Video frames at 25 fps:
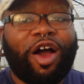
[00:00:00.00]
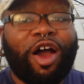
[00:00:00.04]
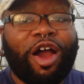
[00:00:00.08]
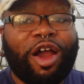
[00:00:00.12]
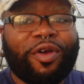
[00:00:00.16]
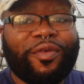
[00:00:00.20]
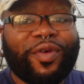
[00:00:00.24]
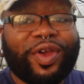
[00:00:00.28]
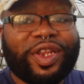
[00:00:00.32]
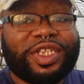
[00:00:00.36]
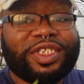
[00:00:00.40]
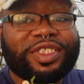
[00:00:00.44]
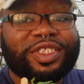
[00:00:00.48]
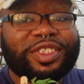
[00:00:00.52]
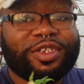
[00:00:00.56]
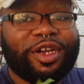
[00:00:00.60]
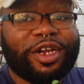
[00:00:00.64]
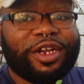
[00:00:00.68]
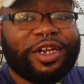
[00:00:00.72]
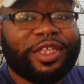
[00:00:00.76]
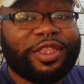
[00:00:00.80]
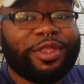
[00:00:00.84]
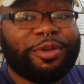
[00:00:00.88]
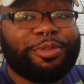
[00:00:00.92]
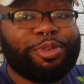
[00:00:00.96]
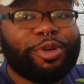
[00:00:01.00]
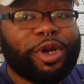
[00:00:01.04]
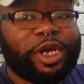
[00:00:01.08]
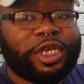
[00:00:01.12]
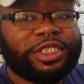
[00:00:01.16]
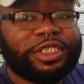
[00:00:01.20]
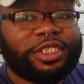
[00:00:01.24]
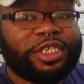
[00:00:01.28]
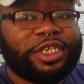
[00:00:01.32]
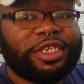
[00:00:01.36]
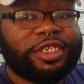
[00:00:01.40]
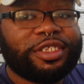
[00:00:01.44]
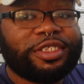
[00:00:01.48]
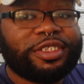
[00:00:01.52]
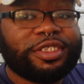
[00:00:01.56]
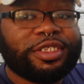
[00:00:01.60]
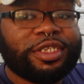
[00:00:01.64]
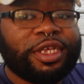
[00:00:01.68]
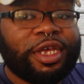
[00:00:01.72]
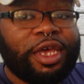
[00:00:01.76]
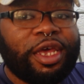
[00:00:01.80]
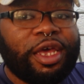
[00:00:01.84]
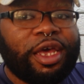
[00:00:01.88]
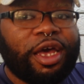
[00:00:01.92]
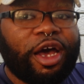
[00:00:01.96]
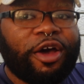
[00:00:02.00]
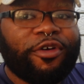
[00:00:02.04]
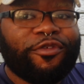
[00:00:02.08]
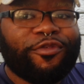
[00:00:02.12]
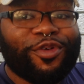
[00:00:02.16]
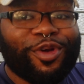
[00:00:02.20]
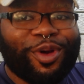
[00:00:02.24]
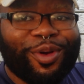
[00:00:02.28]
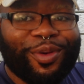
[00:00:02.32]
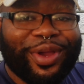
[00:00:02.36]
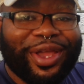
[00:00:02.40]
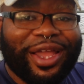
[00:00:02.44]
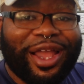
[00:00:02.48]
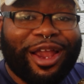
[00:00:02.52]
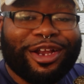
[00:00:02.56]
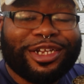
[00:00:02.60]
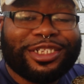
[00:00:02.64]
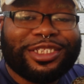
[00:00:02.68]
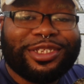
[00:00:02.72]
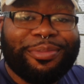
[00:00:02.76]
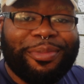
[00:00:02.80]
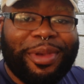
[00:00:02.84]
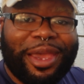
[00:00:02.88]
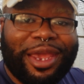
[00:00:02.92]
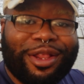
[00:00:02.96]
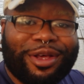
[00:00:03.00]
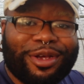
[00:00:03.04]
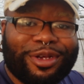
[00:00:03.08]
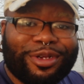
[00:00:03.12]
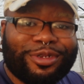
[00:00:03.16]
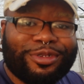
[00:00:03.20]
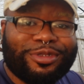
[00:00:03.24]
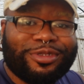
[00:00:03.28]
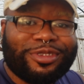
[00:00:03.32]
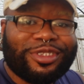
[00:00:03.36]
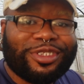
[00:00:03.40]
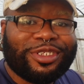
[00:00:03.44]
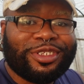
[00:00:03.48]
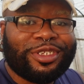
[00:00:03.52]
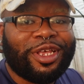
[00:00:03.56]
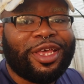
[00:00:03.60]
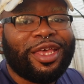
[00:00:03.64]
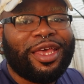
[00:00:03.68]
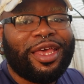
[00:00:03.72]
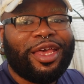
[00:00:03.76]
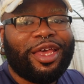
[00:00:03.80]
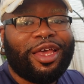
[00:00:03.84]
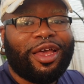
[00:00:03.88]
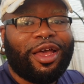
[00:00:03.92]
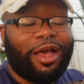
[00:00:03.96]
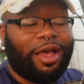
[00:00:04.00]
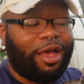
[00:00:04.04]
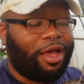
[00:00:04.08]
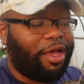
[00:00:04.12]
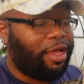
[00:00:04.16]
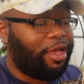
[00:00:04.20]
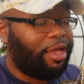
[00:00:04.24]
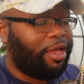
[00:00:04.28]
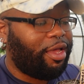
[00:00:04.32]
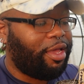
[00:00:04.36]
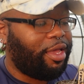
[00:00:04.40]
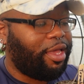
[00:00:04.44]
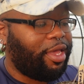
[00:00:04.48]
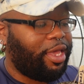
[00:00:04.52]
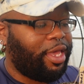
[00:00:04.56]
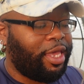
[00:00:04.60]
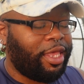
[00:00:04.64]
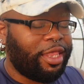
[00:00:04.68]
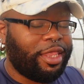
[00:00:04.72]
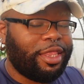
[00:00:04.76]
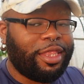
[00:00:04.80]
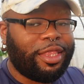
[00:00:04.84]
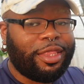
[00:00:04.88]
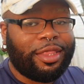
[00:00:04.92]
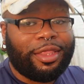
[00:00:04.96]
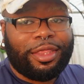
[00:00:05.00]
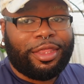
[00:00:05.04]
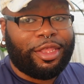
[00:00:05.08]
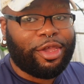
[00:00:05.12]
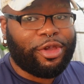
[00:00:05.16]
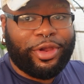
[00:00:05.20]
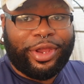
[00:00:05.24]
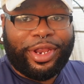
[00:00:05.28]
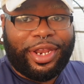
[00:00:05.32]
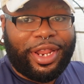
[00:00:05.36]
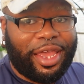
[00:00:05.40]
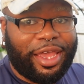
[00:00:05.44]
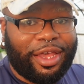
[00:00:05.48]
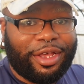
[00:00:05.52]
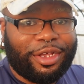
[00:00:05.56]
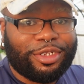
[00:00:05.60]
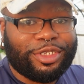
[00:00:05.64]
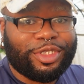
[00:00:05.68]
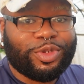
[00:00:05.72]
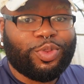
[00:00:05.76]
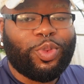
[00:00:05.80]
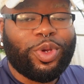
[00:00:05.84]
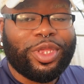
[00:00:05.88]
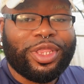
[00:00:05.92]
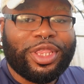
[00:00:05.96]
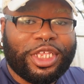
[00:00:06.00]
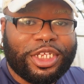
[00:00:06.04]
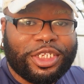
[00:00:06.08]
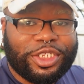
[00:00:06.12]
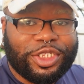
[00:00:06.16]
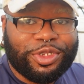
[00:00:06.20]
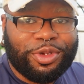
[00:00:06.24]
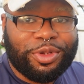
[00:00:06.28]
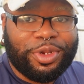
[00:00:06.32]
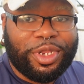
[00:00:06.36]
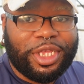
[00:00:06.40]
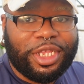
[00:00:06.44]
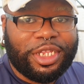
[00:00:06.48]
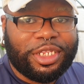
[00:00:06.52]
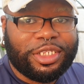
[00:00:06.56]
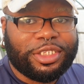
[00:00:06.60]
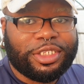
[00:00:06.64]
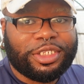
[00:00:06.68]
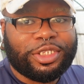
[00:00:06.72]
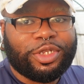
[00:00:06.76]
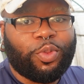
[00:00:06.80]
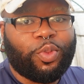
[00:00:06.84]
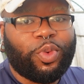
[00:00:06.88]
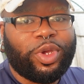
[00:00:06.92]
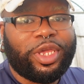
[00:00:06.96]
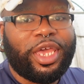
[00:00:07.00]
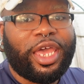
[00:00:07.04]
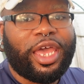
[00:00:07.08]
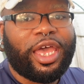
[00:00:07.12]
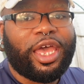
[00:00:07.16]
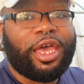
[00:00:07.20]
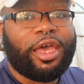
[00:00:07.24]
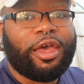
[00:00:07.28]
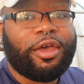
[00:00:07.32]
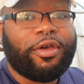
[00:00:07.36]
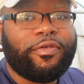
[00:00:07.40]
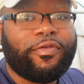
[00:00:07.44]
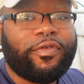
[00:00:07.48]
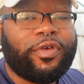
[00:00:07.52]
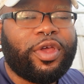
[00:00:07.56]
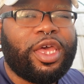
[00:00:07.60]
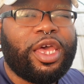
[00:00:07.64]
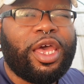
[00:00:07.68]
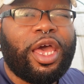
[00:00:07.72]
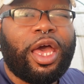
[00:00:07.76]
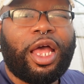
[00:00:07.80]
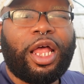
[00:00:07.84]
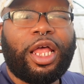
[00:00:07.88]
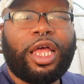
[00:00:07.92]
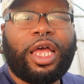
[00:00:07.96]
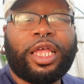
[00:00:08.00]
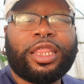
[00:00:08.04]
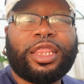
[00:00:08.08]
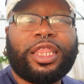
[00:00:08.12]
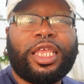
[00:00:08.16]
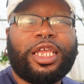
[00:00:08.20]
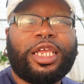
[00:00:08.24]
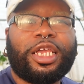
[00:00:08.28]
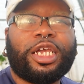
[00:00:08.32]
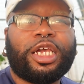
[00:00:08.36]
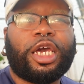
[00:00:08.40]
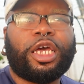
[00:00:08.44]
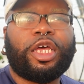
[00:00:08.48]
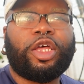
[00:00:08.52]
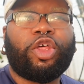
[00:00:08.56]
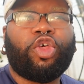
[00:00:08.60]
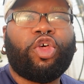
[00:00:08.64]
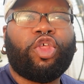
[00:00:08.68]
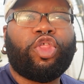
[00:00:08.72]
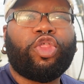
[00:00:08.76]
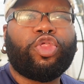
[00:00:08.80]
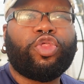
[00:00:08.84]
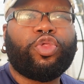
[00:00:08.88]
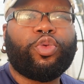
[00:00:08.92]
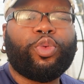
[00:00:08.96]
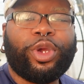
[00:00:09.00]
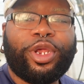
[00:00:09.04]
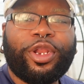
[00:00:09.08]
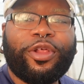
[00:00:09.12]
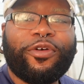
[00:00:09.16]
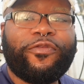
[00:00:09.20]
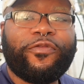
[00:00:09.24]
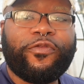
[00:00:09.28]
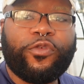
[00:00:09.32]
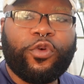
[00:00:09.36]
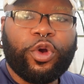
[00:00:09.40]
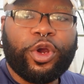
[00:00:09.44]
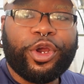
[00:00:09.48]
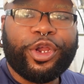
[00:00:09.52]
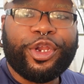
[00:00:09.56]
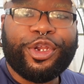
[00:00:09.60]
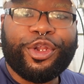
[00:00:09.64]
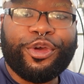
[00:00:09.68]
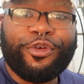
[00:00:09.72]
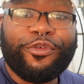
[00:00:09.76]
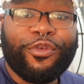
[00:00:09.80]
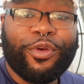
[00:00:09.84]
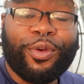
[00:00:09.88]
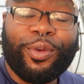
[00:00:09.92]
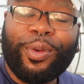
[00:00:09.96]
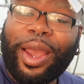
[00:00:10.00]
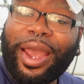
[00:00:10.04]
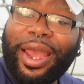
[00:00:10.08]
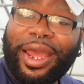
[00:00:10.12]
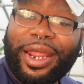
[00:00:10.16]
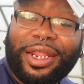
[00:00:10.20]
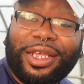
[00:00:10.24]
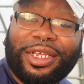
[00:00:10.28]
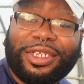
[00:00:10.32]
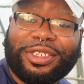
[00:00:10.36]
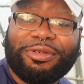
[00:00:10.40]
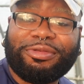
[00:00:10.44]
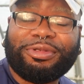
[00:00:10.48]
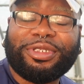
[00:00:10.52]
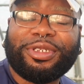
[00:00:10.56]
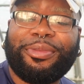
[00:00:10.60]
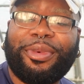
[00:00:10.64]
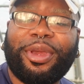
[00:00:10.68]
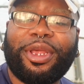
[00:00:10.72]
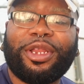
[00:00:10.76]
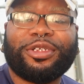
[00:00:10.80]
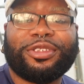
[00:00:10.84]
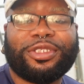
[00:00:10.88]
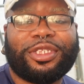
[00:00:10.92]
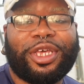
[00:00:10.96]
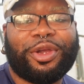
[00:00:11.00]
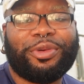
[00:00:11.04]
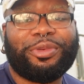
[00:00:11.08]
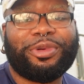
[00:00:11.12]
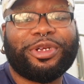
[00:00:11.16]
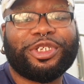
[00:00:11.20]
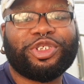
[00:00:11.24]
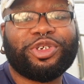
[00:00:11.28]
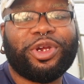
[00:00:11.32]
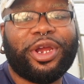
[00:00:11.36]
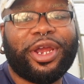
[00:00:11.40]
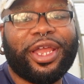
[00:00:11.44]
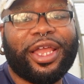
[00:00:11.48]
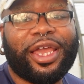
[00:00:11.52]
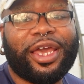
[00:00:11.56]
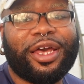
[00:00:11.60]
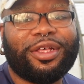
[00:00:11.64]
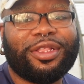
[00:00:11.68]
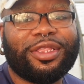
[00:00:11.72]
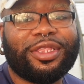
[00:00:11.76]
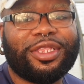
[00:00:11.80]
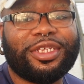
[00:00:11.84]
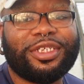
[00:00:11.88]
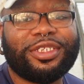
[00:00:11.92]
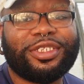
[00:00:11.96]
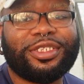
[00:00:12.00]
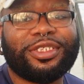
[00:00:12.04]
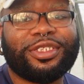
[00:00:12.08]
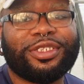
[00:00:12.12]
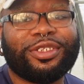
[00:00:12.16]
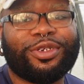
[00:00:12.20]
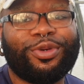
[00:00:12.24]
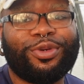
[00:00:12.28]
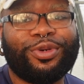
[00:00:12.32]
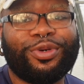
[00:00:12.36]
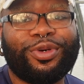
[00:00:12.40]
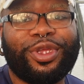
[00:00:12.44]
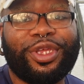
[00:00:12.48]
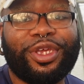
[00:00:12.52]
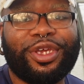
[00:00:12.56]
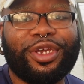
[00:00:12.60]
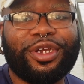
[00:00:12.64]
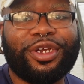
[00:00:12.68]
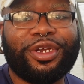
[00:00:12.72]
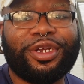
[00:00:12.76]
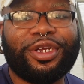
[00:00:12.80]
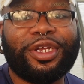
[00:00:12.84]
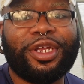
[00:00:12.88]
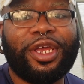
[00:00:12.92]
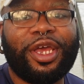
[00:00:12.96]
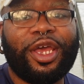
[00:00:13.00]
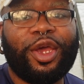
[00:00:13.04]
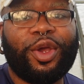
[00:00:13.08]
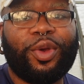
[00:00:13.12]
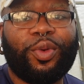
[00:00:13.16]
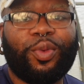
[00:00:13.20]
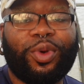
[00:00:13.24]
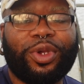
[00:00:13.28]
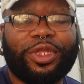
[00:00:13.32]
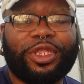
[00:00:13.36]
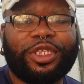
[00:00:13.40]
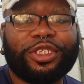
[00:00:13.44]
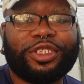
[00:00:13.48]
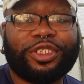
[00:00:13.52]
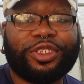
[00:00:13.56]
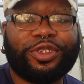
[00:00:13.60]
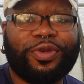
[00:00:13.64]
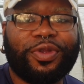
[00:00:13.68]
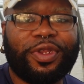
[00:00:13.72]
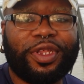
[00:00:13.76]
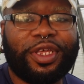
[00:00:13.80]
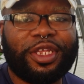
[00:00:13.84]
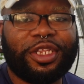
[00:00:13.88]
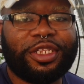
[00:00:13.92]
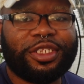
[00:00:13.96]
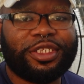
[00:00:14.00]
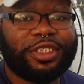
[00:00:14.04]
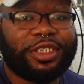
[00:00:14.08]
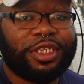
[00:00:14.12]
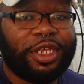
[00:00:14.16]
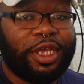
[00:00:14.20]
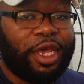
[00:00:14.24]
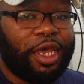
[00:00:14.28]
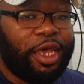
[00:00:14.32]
already started the process of growing our tomatoes in the greenhouse with the students. We have, I think, 3 to 4 new varieties of tomatoes that we're trying out this school year with the students.